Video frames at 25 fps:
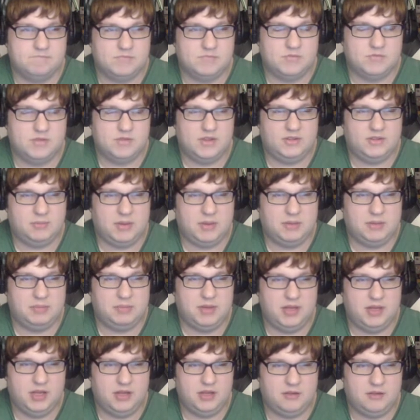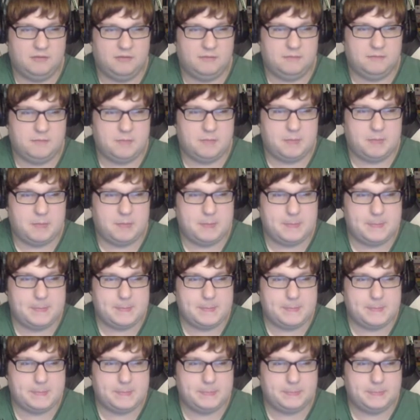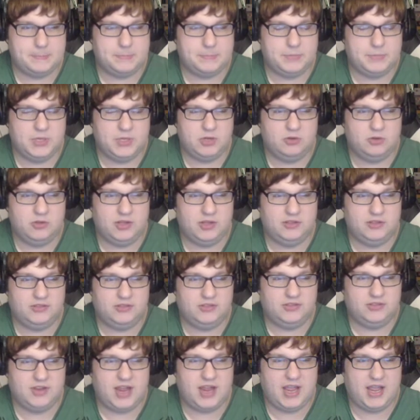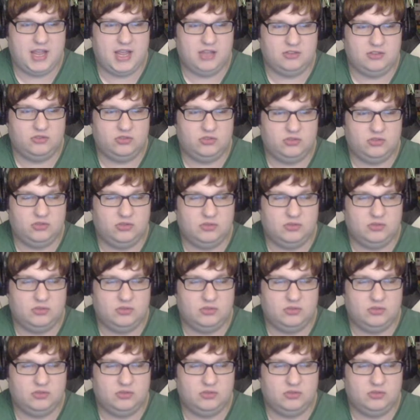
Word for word: This might be it. No, that's Snatch.